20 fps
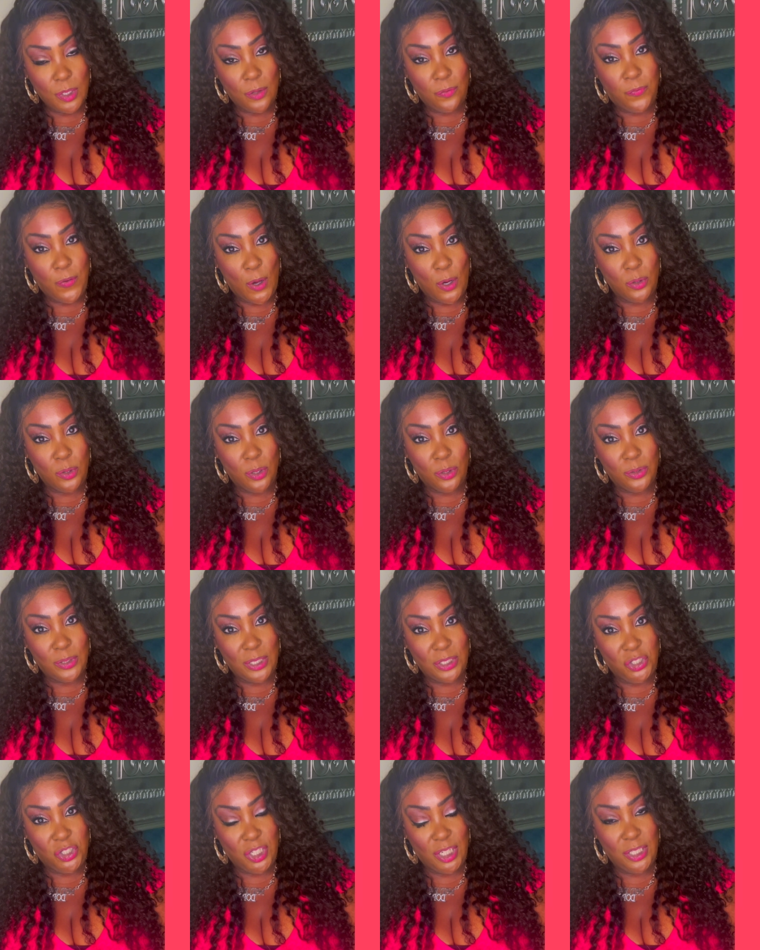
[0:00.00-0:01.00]
photos
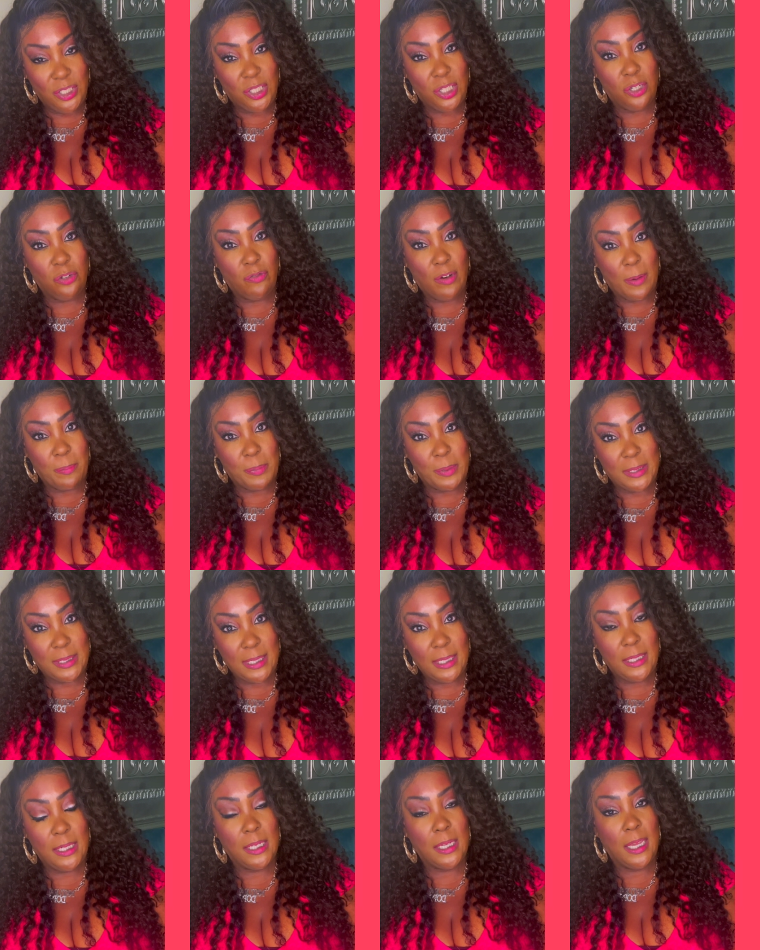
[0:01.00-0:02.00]
of Jinji
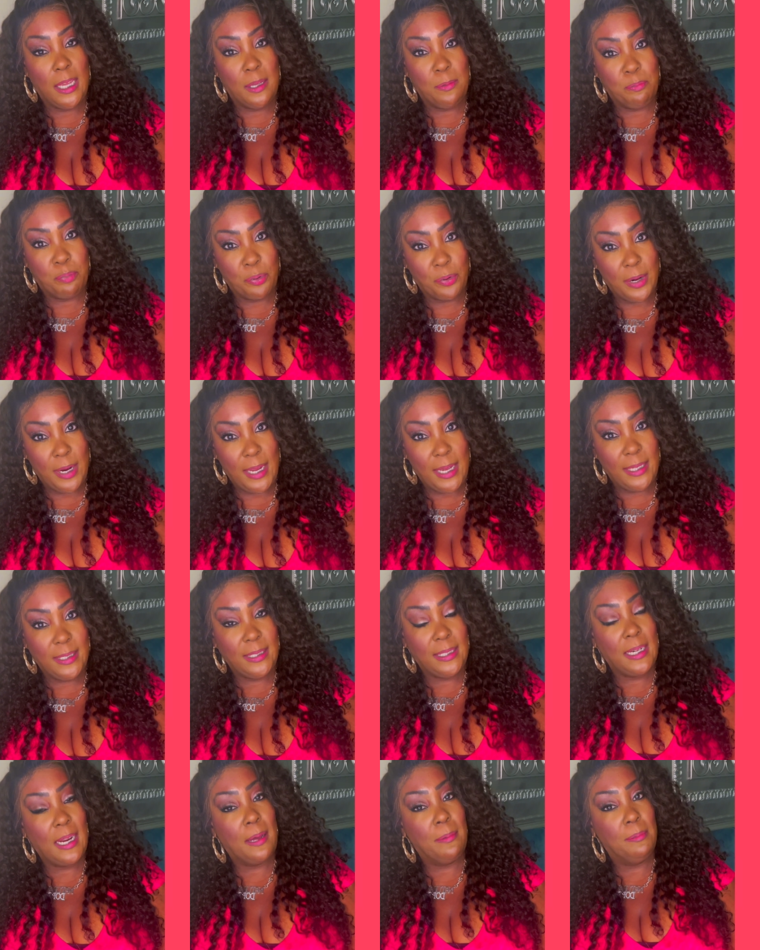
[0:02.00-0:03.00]
representing a brand,
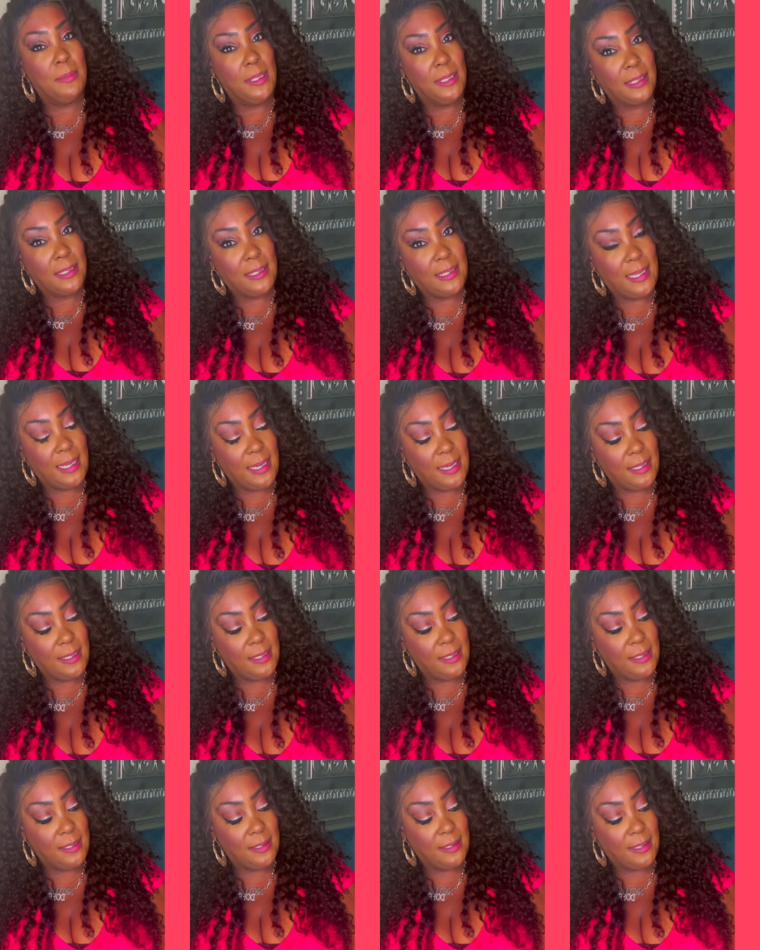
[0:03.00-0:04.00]
and I'm looking at
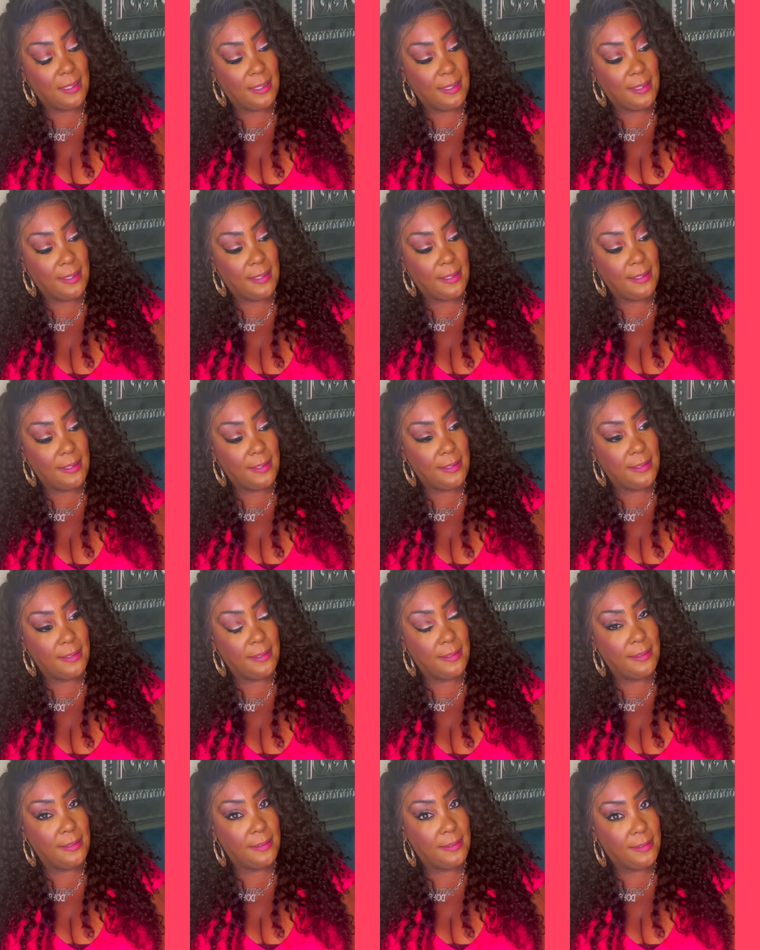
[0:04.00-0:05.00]
it
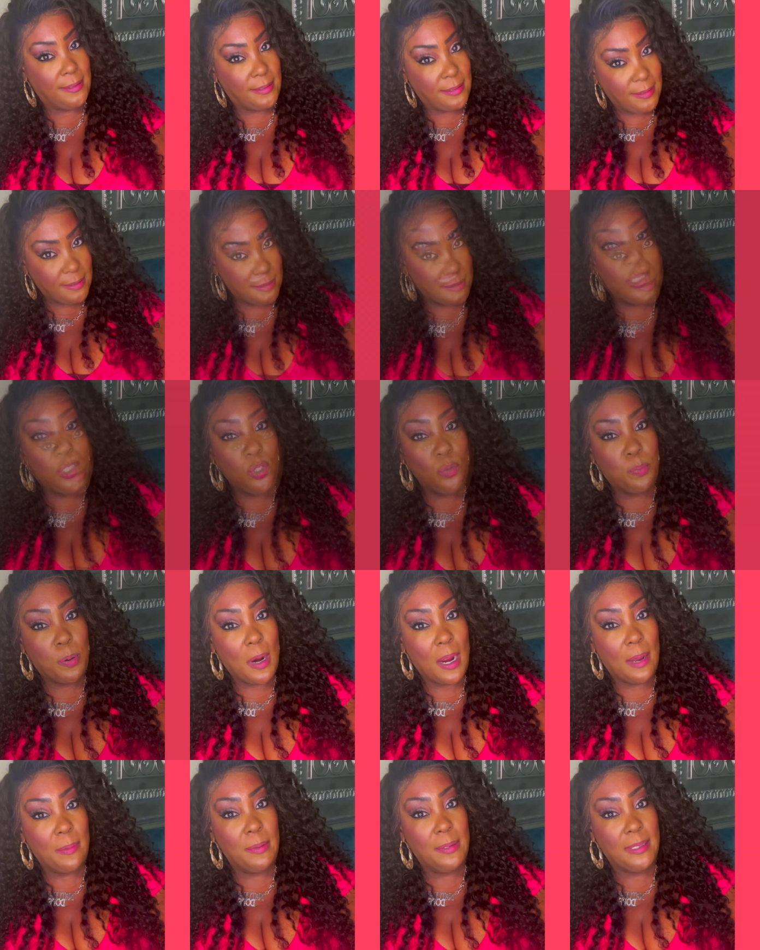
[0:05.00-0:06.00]
like you're
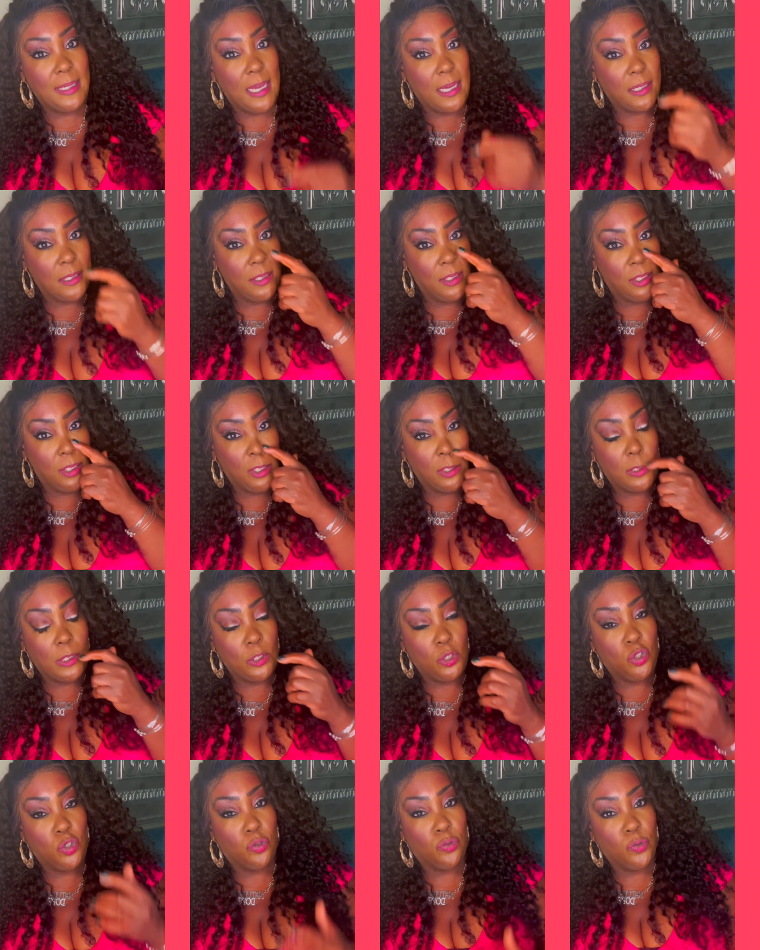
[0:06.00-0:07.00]
probably not gonna get the
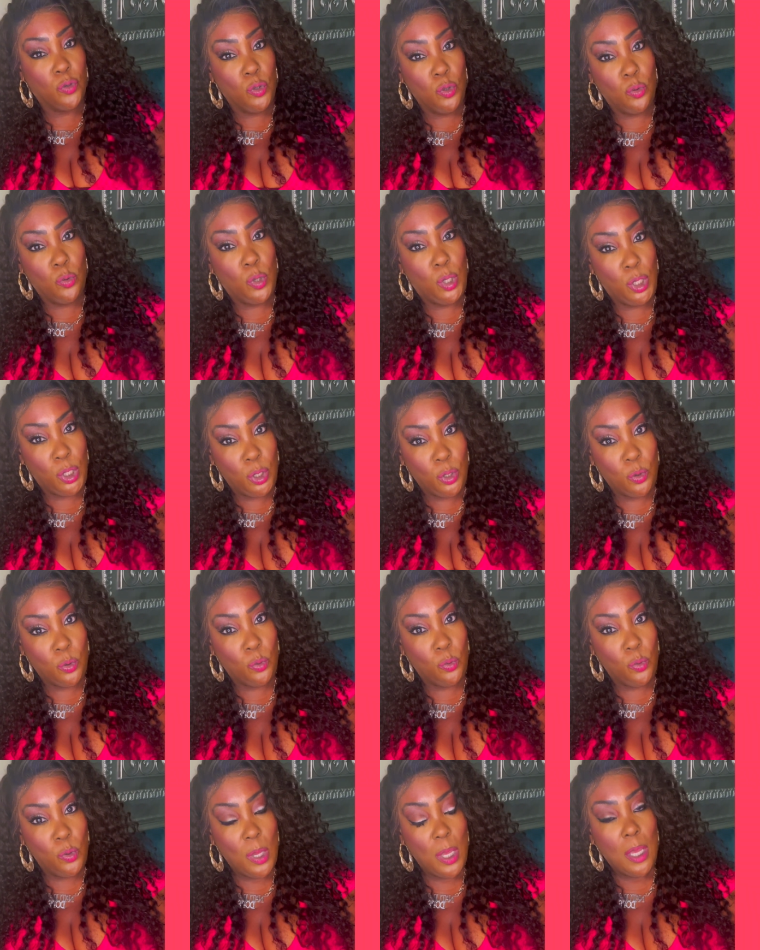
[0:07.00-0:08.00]
true
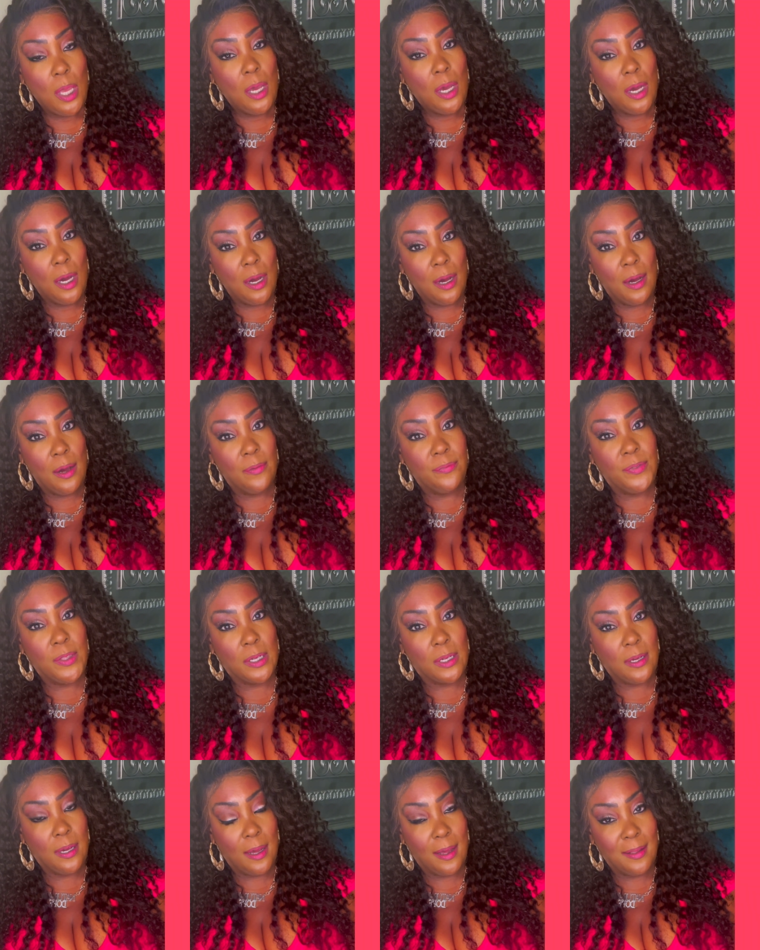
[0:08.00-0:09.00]
hue of the
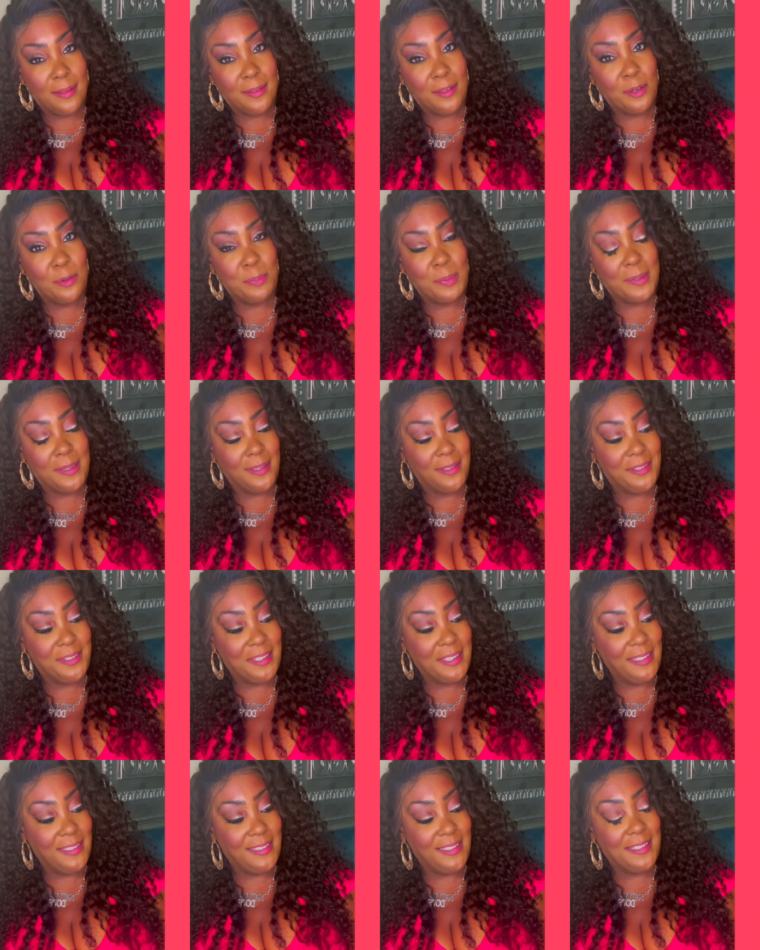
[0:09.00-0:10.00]
color, because
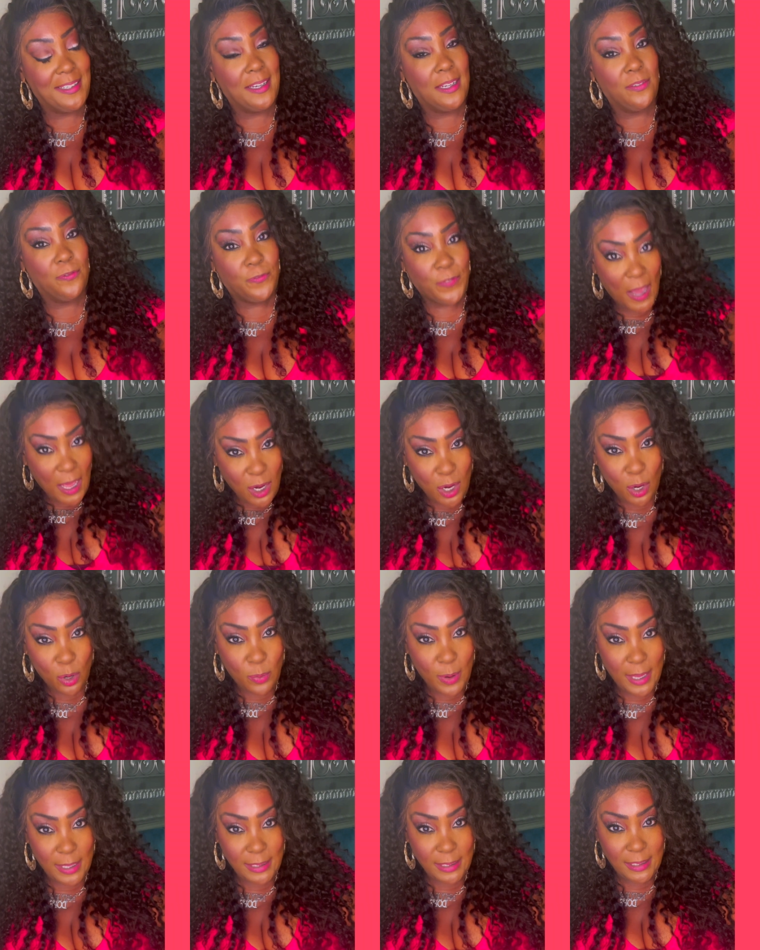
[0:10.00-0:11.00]
Jinji done photo
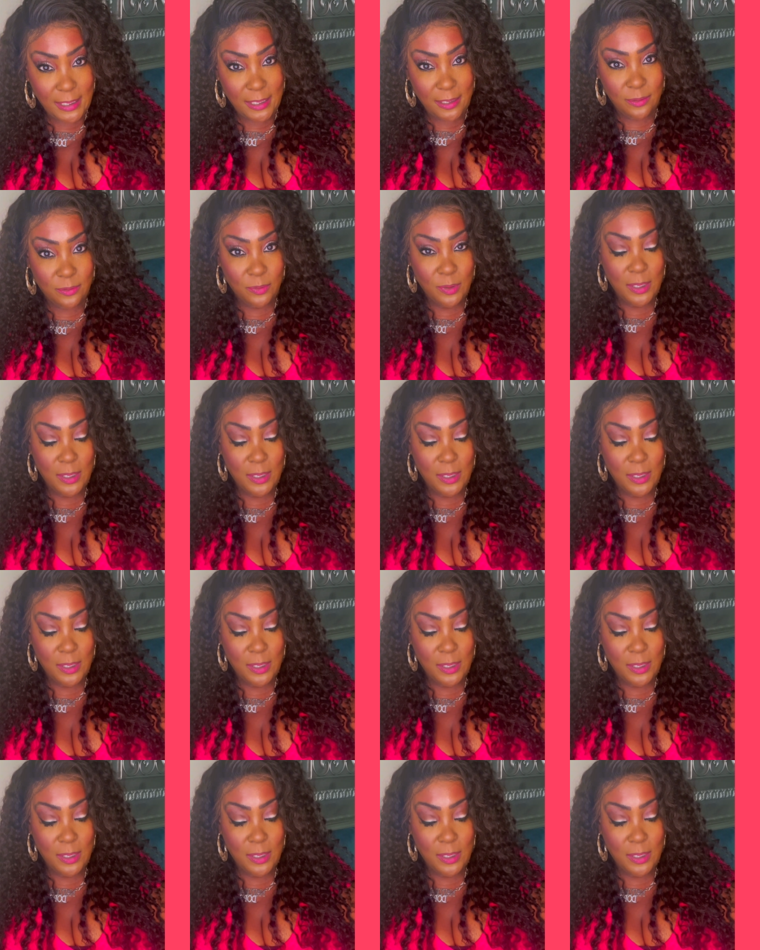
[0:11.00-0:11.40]
edited it